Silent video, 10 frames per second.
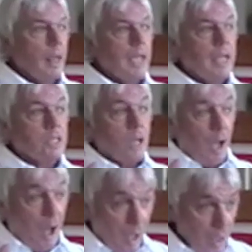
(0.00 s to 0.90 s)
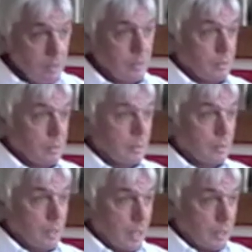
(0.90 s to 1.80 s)
It's us
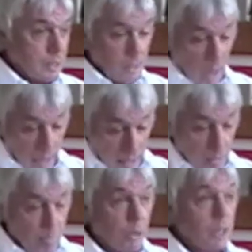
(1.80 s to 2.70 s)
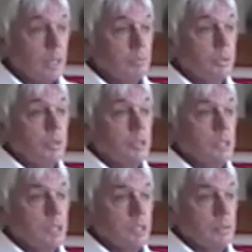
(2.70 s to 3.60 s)
that decide, and the body computer
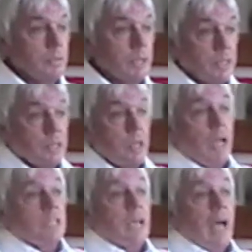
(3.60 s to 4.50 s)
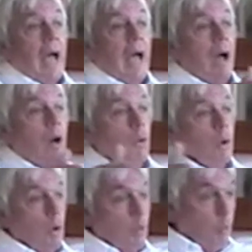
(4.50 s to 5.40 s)
system that decides
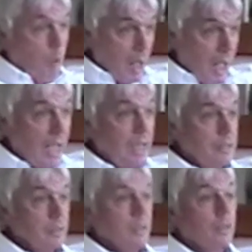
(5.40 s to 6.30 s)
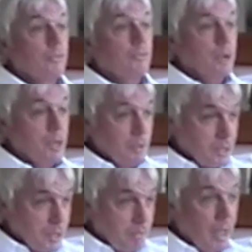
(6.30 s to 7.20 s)
how wide the
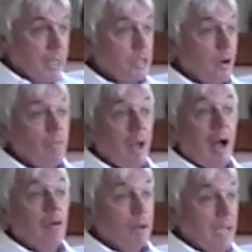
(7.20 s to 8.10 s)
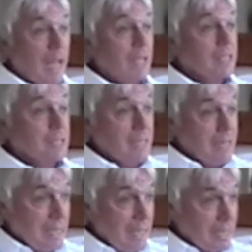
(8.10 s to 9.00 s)
frequency range of our reality
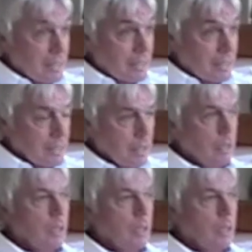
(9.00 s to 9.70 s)
is.